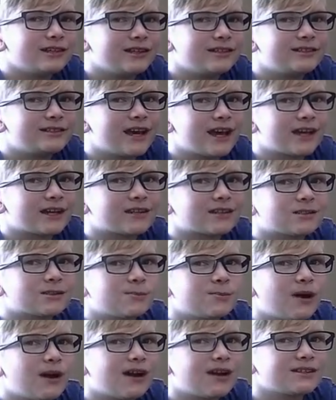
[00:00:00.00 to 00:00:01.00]
text
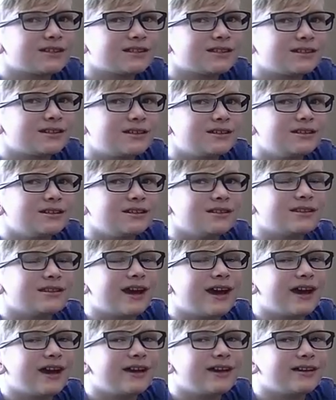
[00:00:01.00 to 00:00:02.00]
box
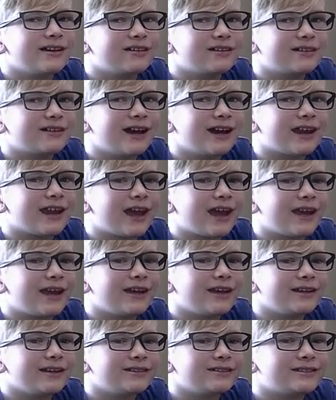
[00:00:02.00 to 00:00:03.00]
and
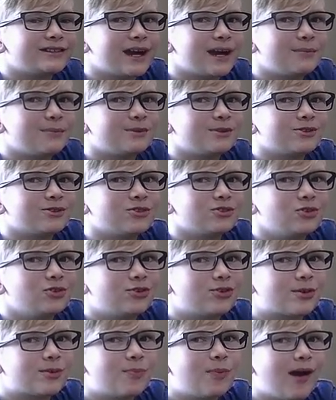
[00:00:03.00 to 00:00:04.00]
I typed
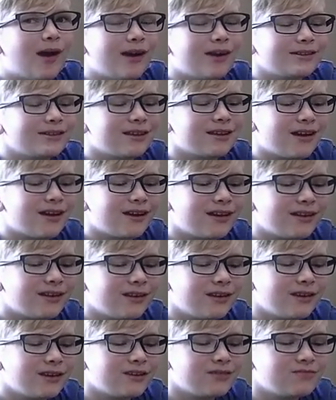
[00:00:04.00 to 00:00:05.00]
Luke box
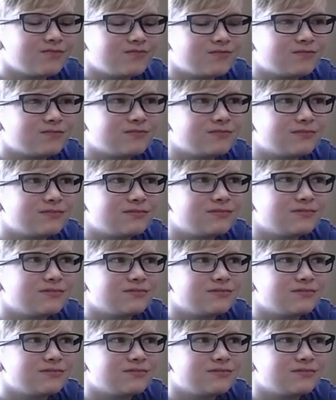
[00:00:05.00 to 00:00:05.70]
on it.